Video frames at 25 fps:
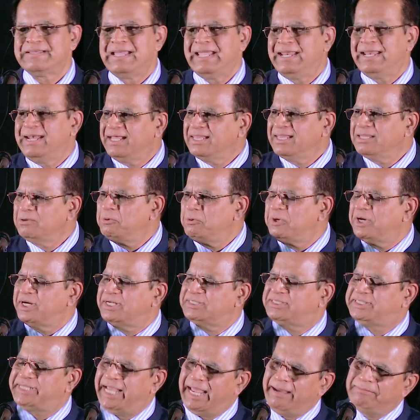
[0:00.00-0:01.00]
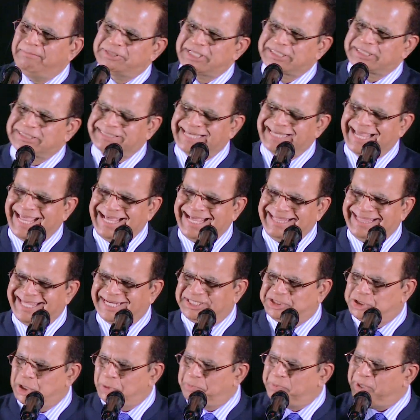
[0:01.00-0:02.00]
In other words, James is saying there
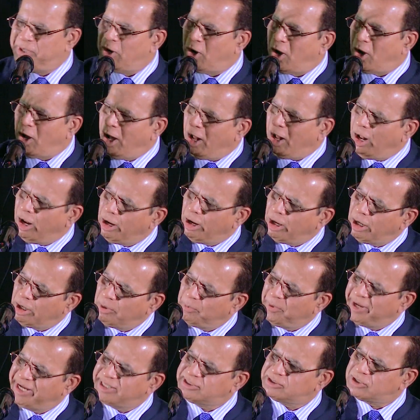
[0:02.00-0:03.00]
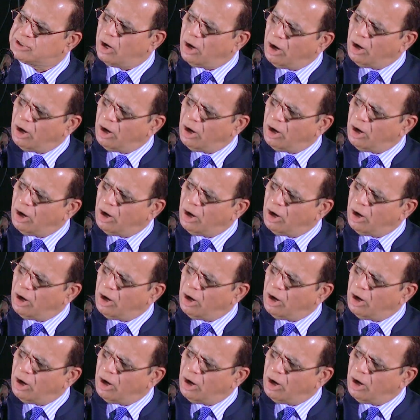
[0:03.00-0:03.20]
should be always,